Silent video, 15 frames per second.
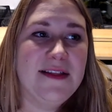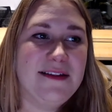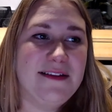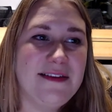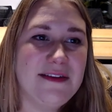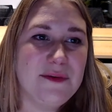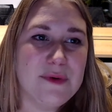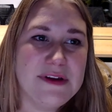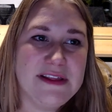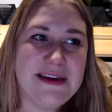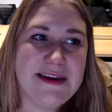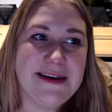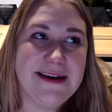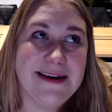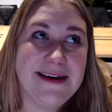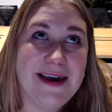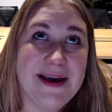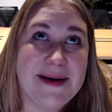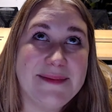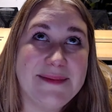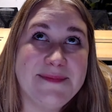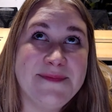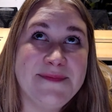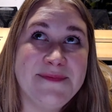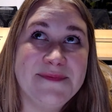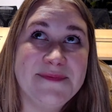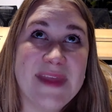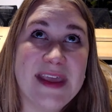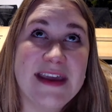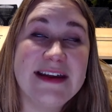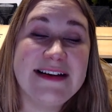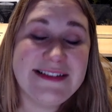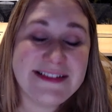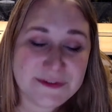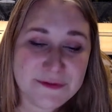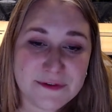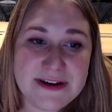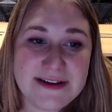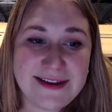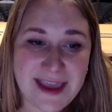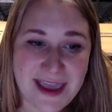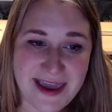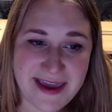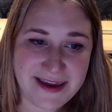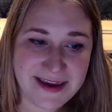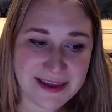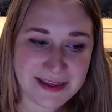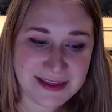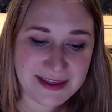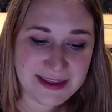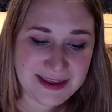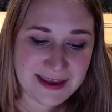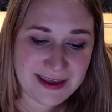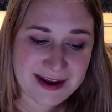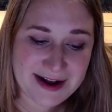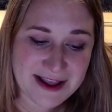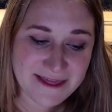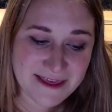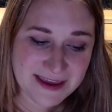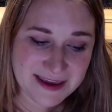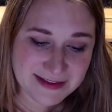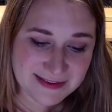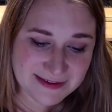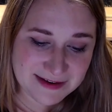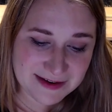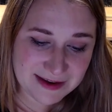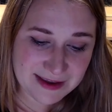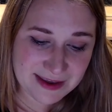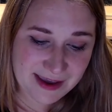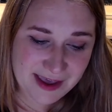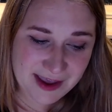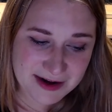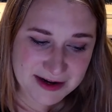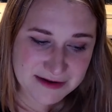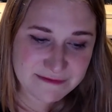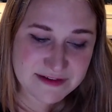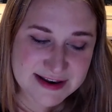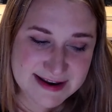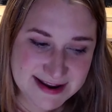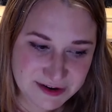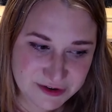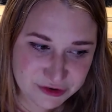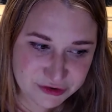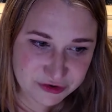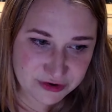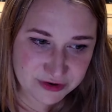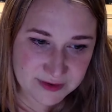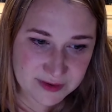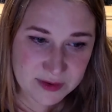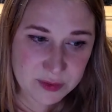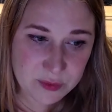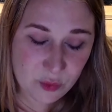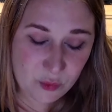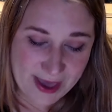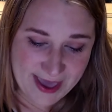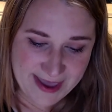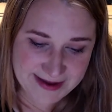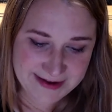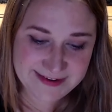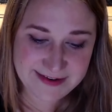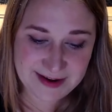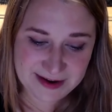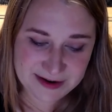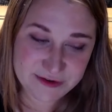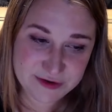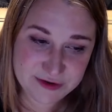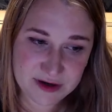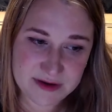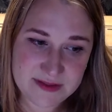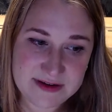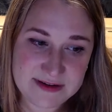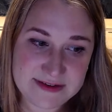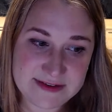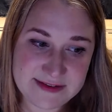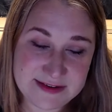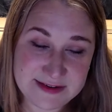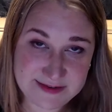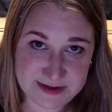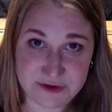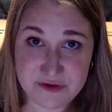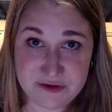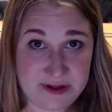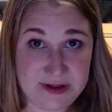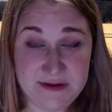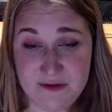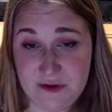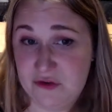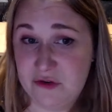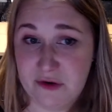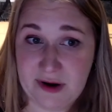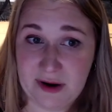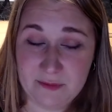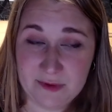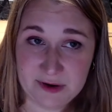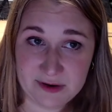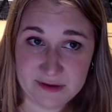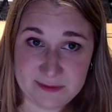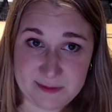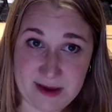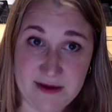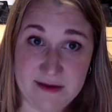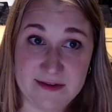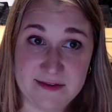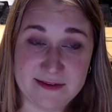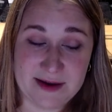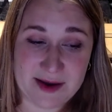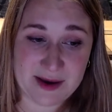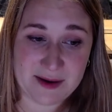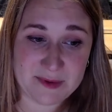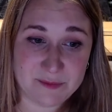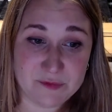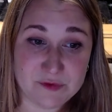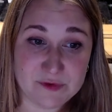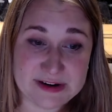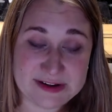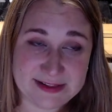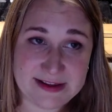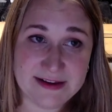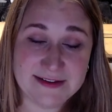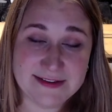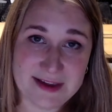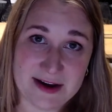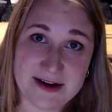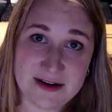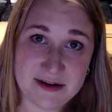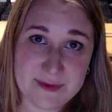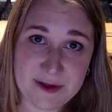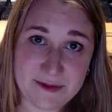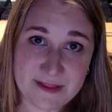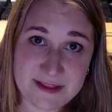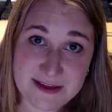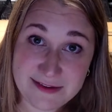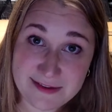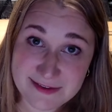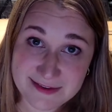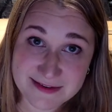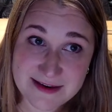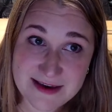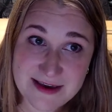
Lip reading: this is a really different take, and I think it's a kind of niche way to enter the decentralized social network space. I'm really excited about this.